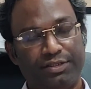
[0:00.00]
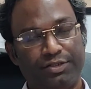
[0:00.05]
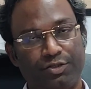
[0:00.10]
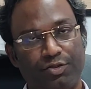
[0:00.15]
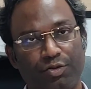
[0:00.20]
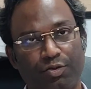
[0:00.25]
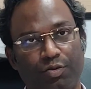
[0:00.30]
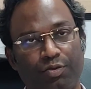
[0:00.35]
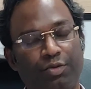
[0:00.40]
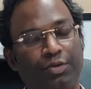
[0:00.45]

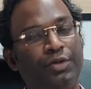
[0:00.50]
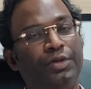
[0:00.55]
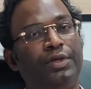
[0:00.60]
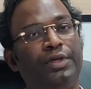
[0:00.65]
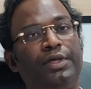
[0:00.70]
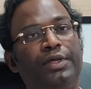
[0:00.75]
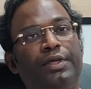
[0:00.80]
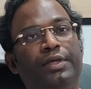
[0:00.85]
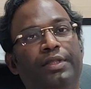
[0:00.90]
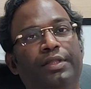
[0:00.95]
So
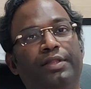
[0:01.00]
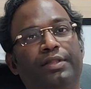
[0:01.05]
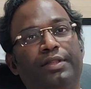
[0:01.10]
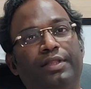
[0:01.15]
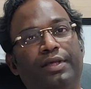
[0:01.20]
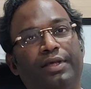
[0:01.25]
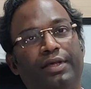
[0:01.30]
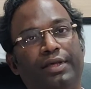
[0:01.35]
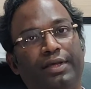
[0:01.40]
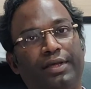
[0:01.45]

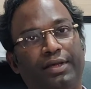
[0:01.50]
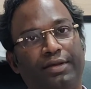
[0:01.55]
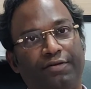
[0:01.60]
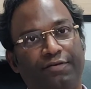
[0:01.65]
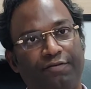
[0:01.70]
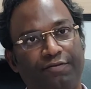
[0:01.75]
the